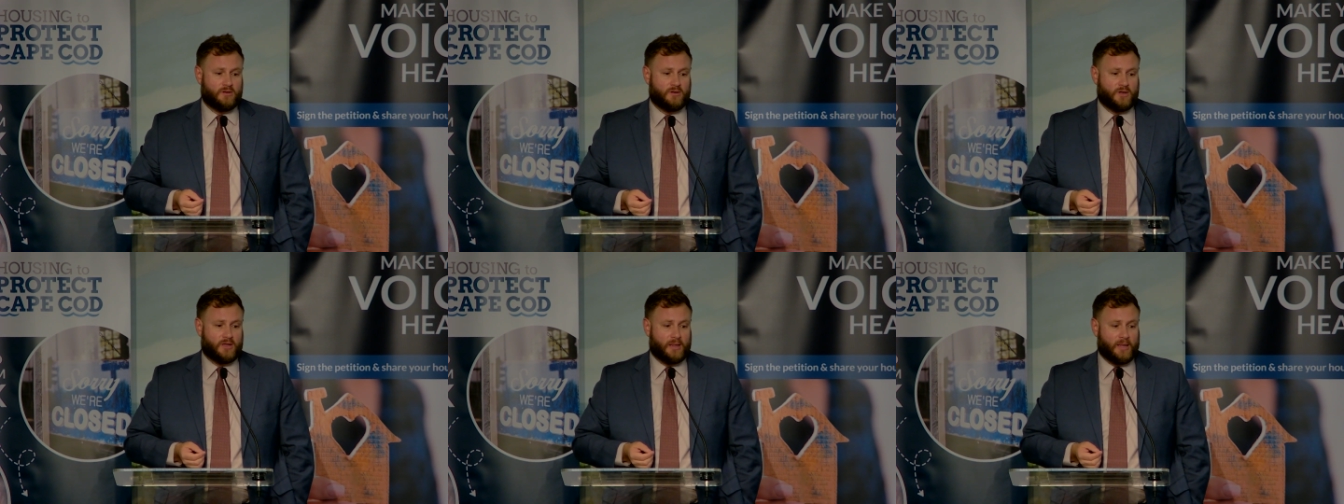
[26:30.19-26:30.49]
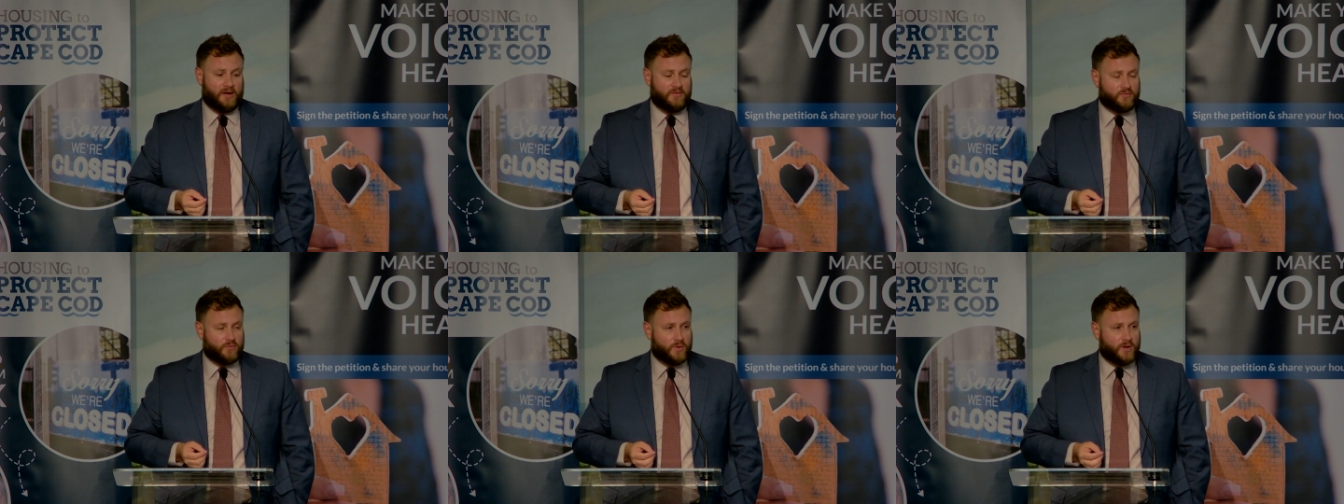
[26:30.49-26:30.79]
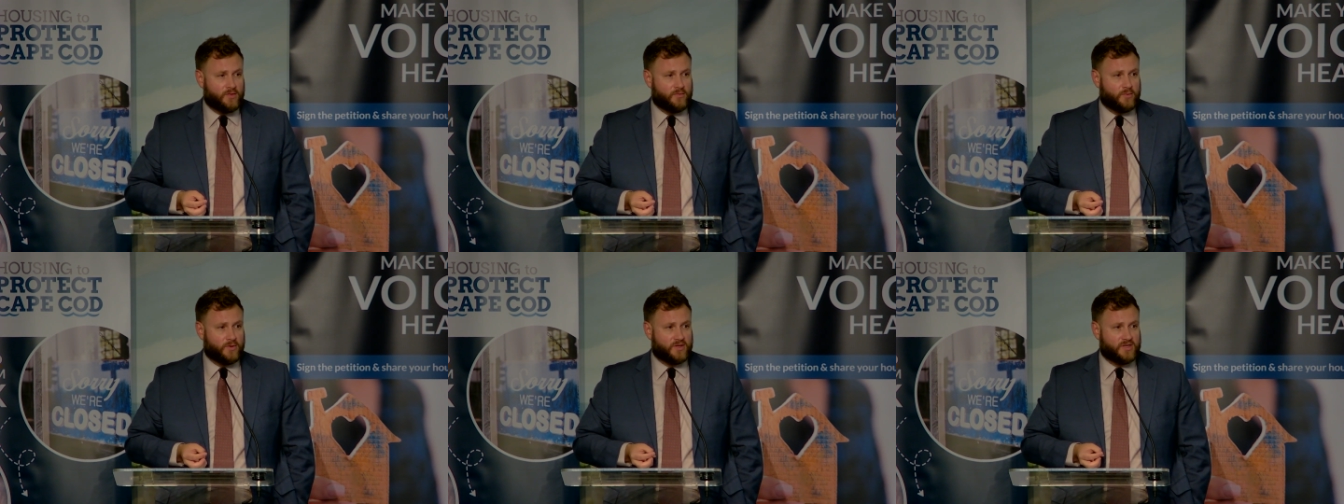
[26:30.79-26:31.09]
a loved
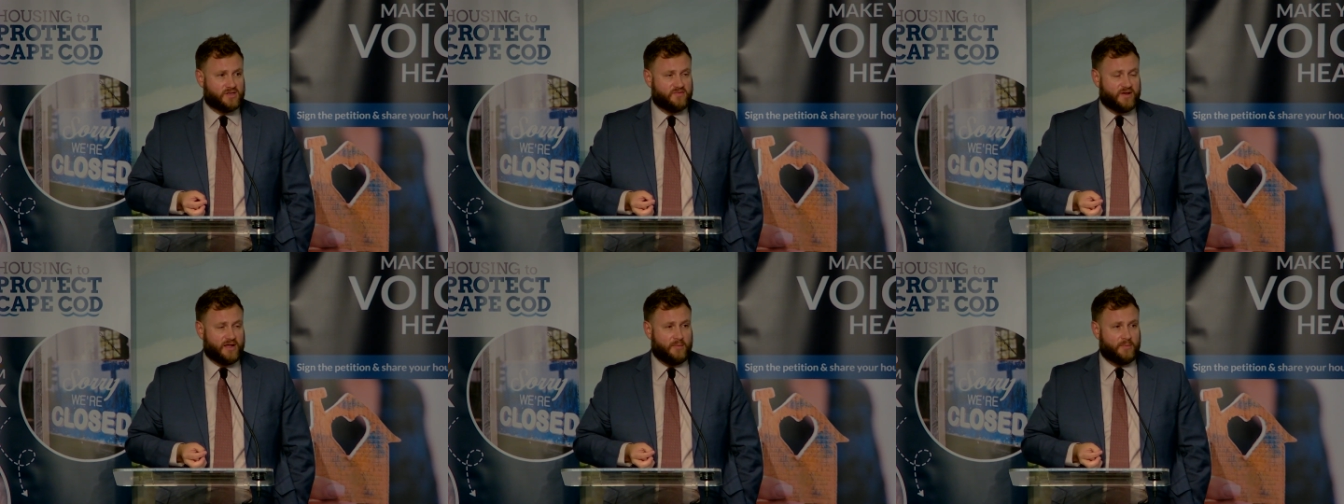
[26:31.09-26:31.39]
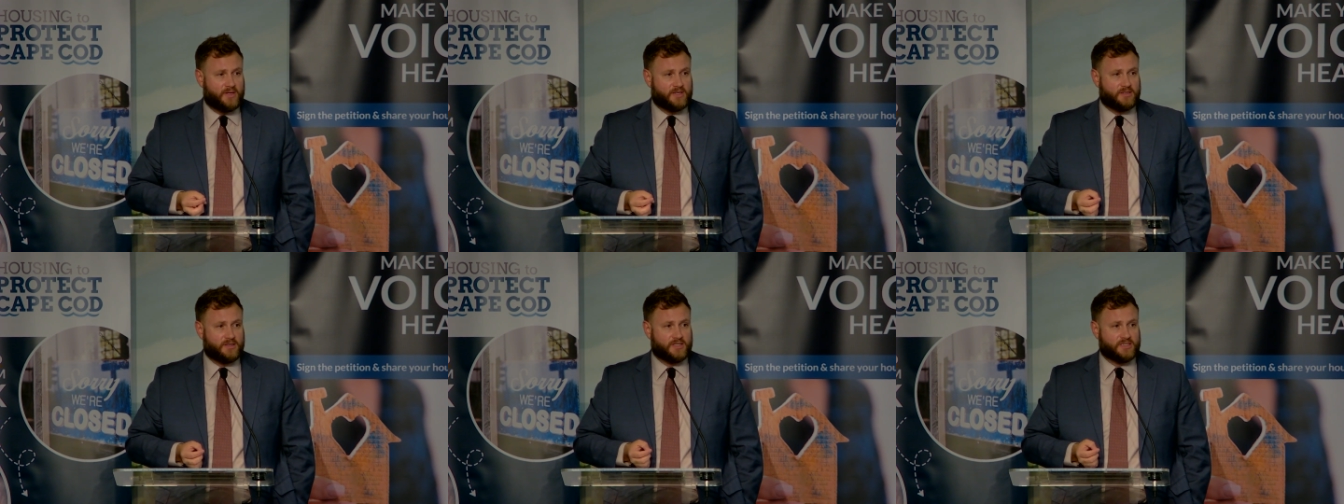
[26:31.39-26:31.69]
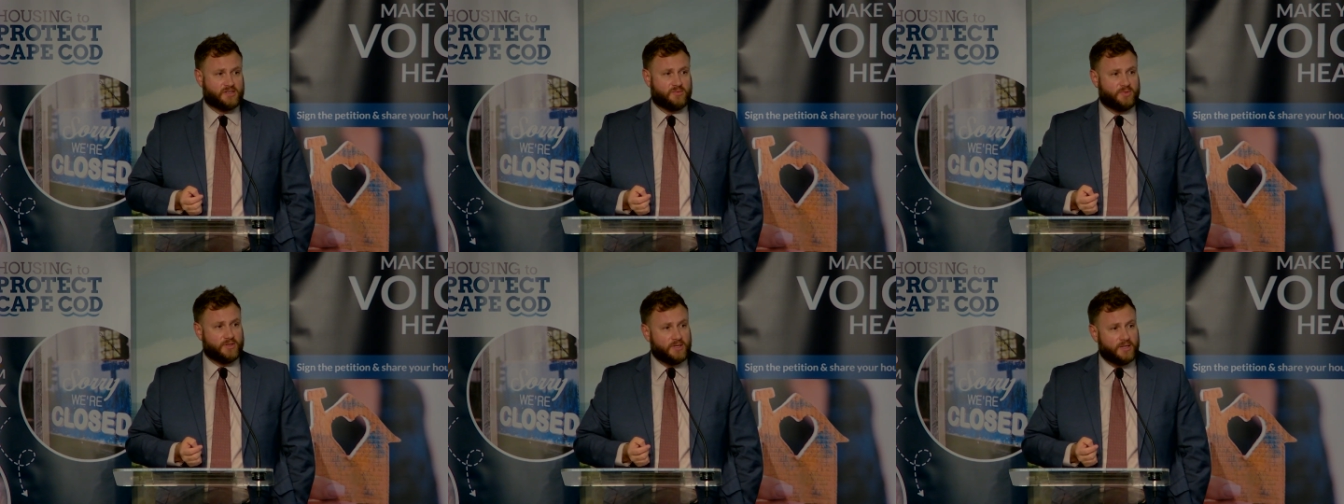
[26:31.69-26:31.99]
one with a developmental
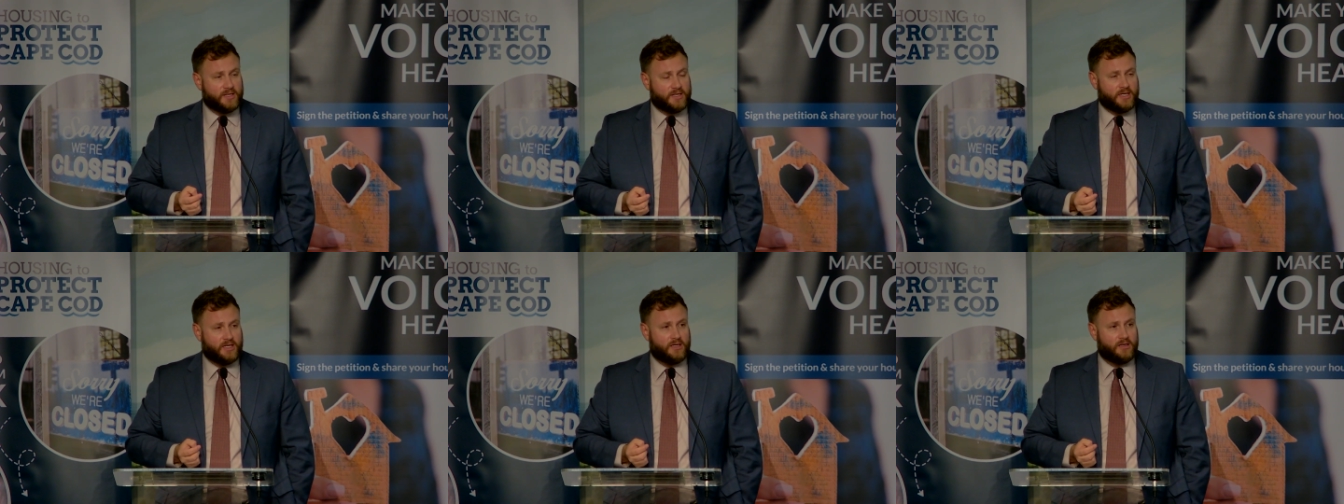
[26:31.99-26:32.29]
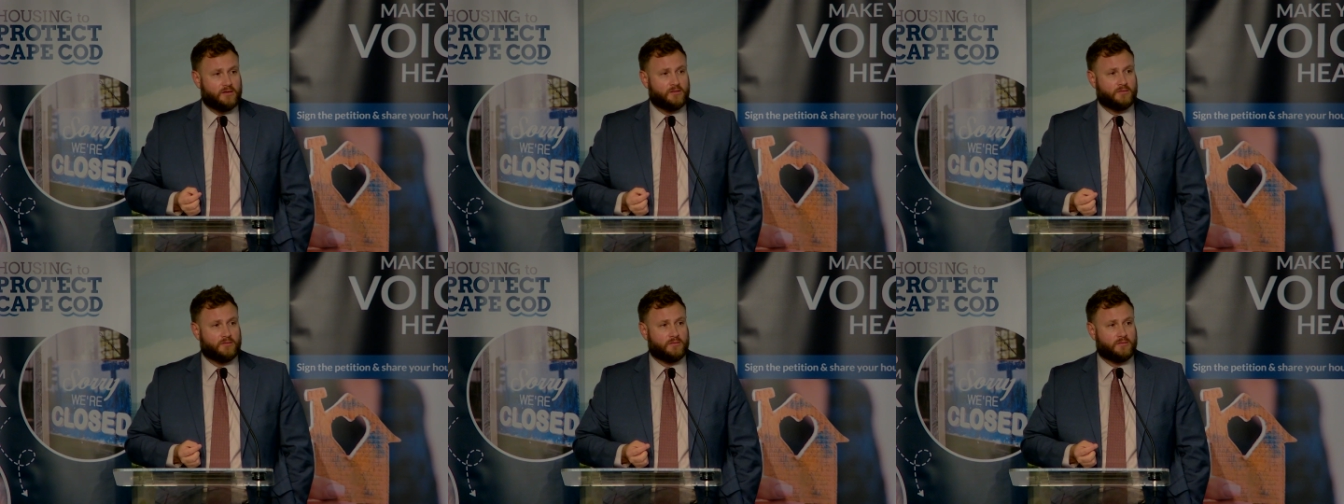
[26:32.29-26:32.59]
disability,